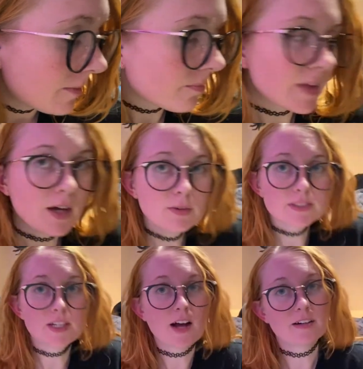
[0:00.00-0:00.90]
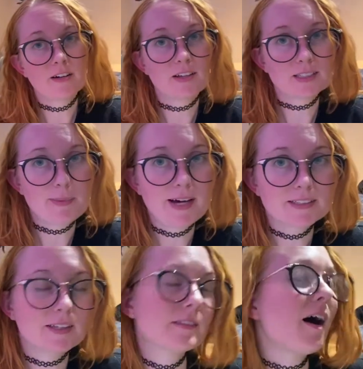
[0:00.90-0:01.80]
It was not nearly as bad as
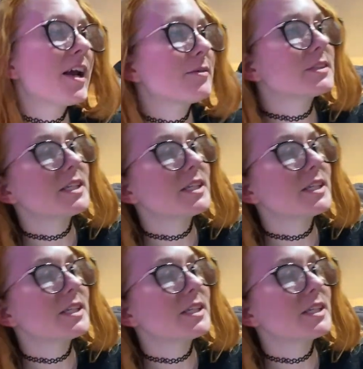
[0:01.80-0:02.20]
I thought it was going